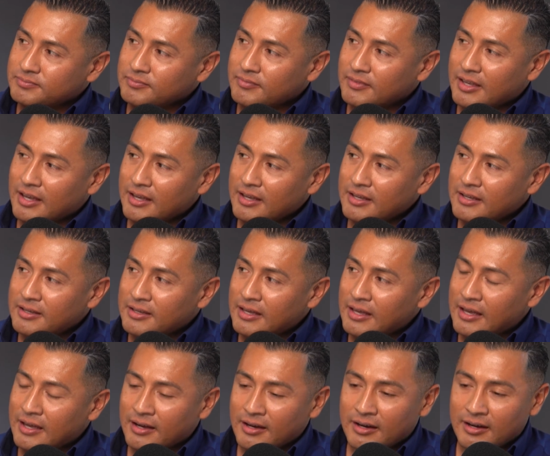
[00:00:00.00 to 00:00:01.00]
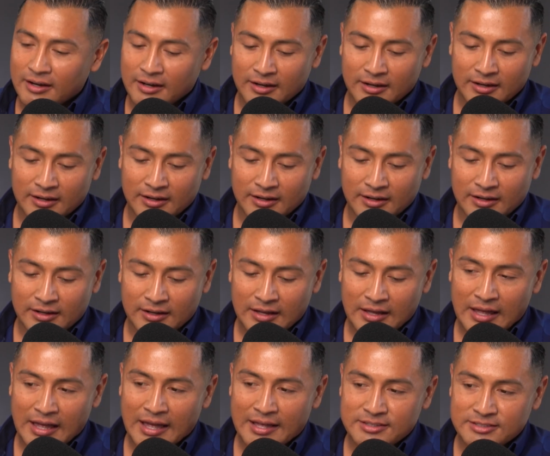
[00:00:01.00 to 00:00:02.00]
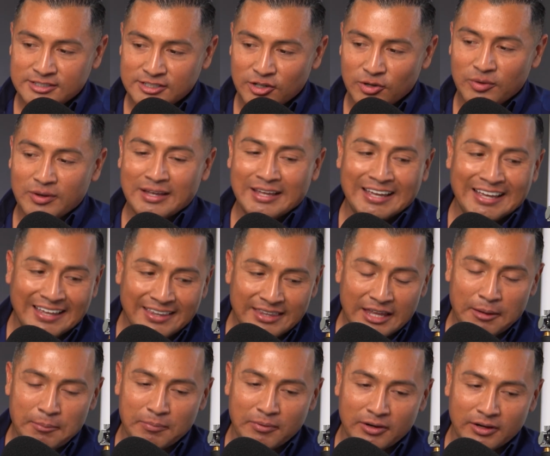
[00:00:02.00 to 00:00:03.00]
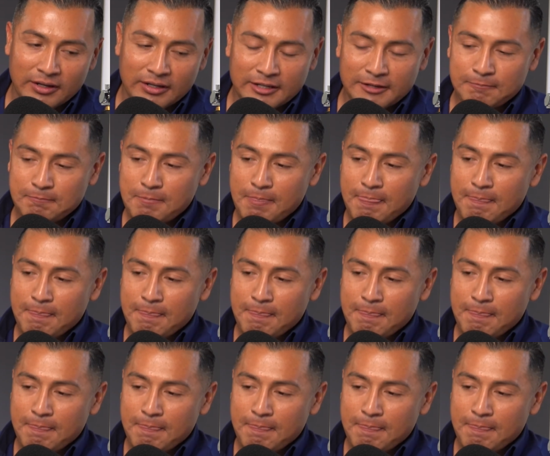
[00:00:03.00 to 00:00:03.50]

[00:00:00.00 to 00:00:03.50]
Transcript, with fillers: Okay. okay. Uh, uh, uh and so in that book,